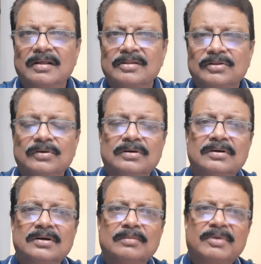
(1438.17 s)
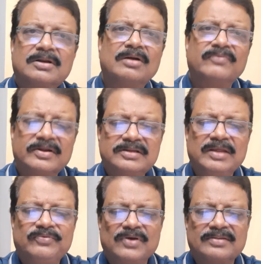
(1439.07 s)
So, but conversely,
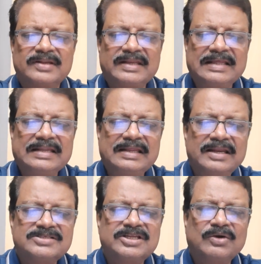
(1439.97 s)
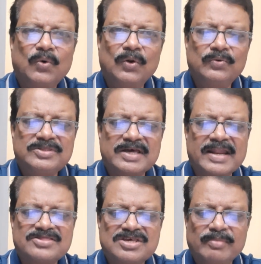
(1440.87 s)
if you are setting realistic goals which are
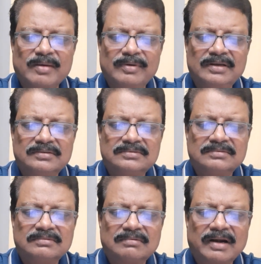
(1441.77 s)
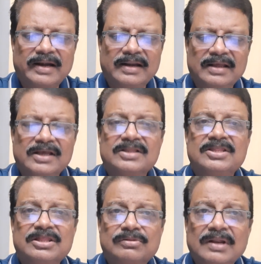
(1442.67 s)
achievable, right,
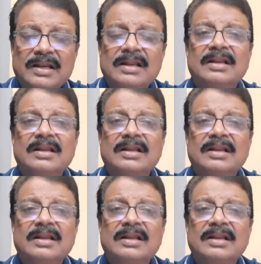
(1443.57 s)
this will